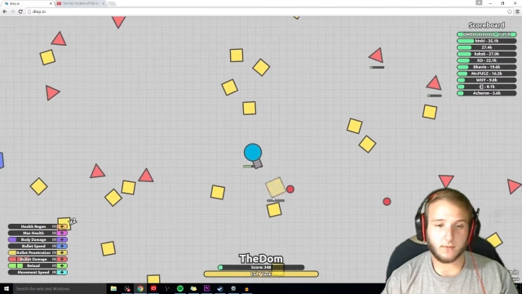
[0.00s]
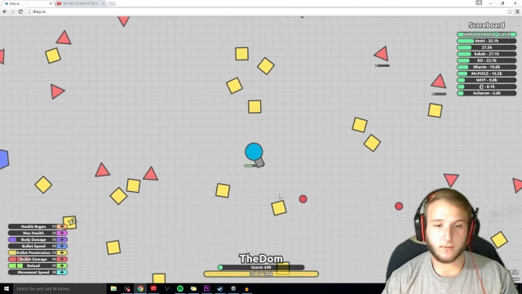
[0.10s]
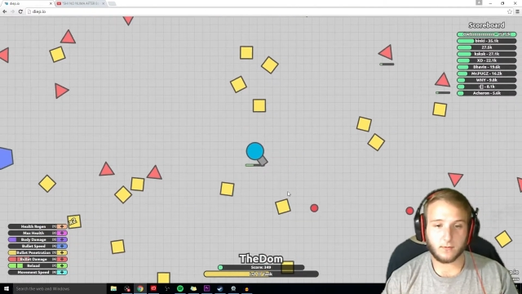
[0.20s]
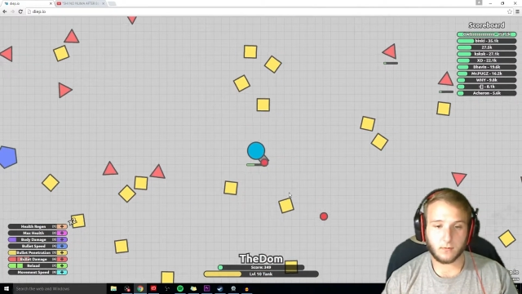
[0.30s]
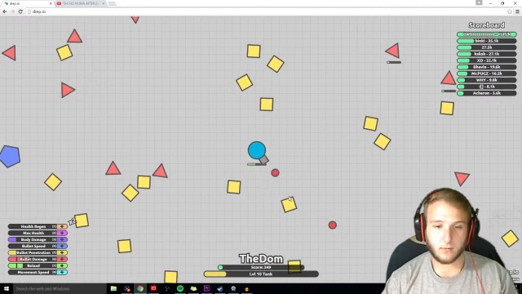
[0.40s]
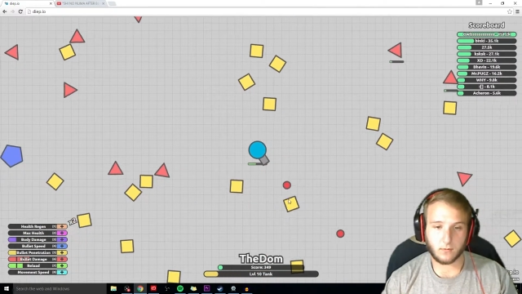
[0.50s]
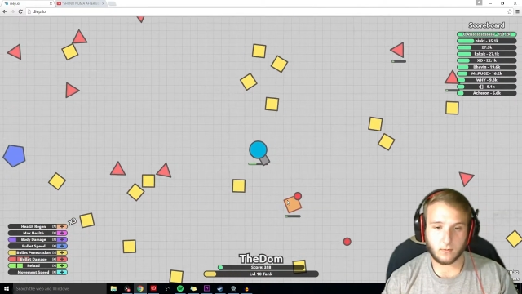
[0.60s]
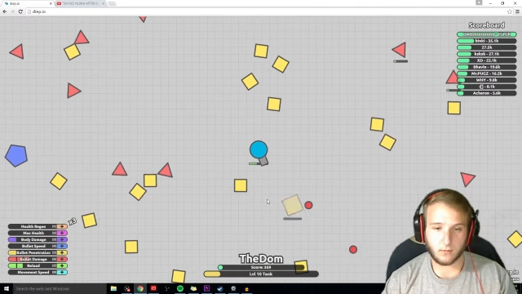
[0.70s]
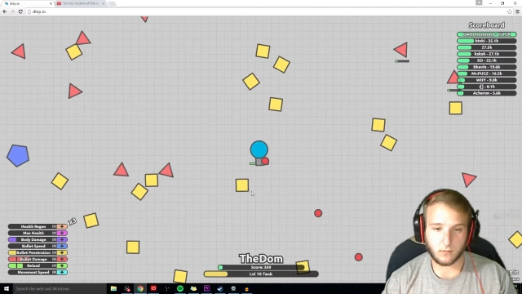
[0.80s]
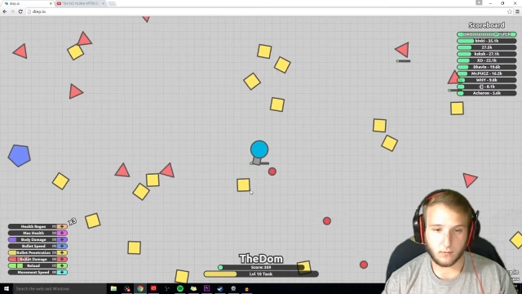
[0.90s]

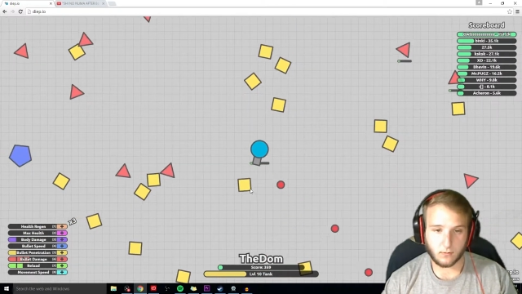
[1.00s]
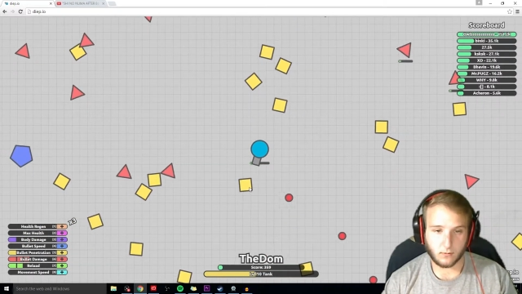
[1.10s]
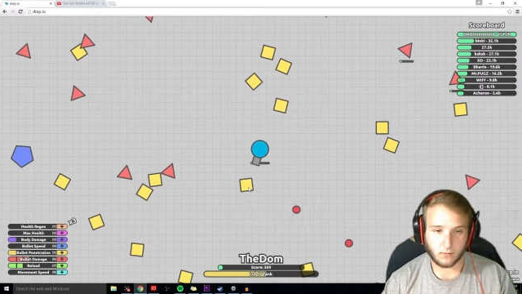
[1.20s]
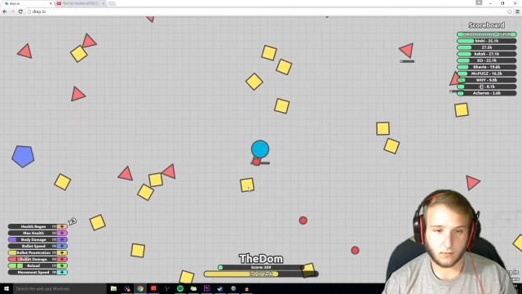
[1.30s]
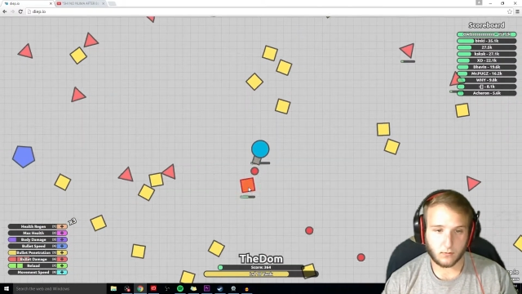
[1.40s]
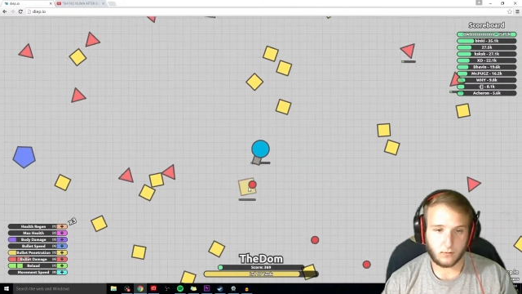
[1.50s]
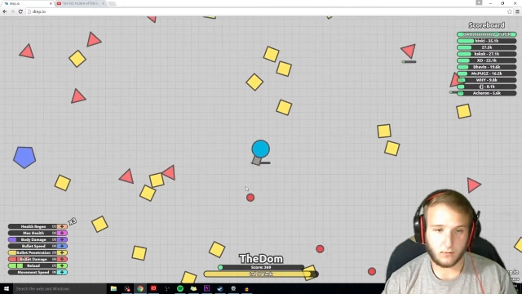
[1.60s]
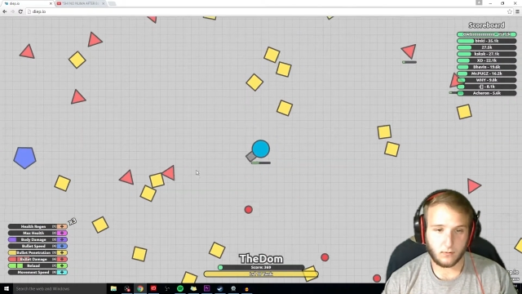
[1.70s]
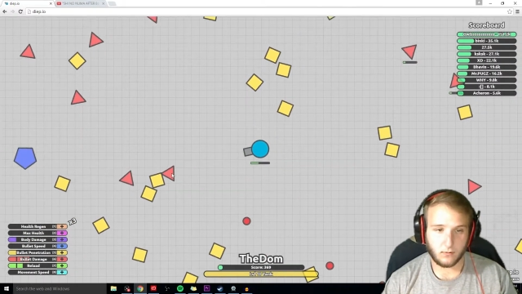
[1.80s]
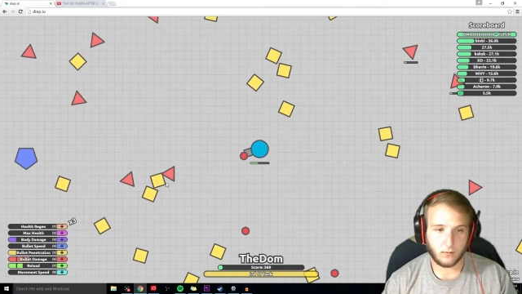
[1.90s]

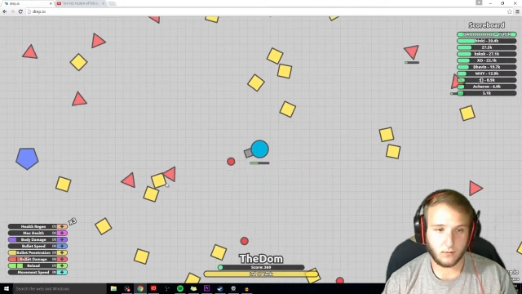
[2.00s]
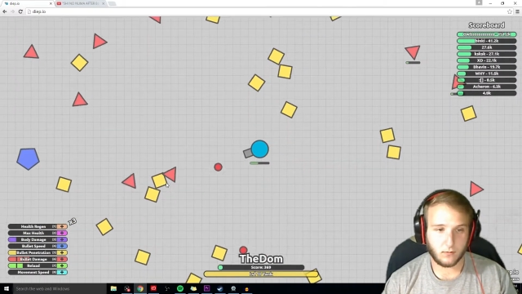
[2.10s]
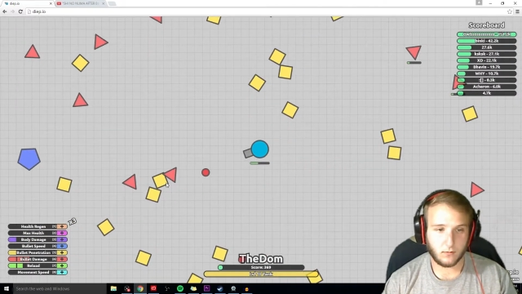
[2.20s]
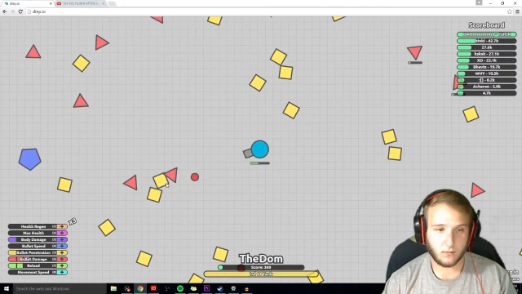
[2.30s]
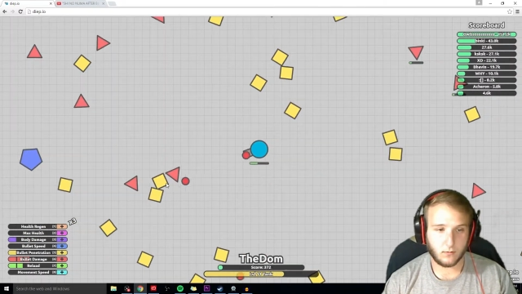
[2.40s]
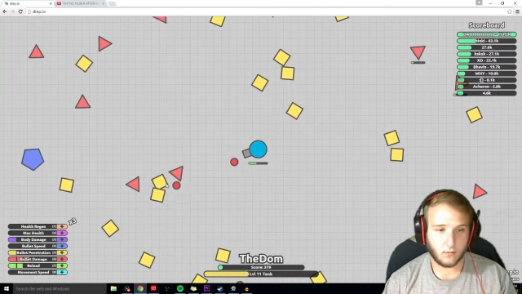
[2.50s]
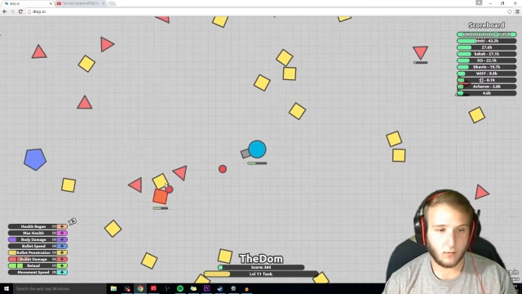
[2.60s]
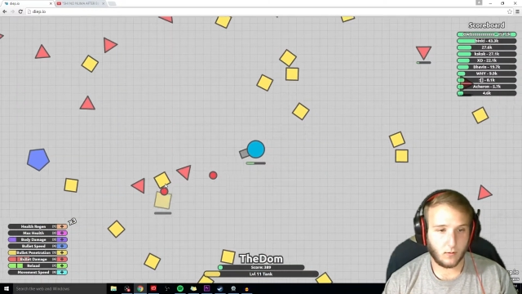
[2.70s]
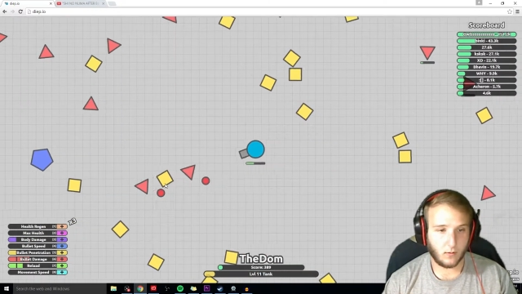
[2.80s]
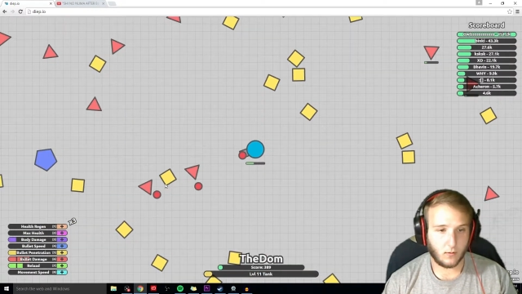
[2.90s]
(silence)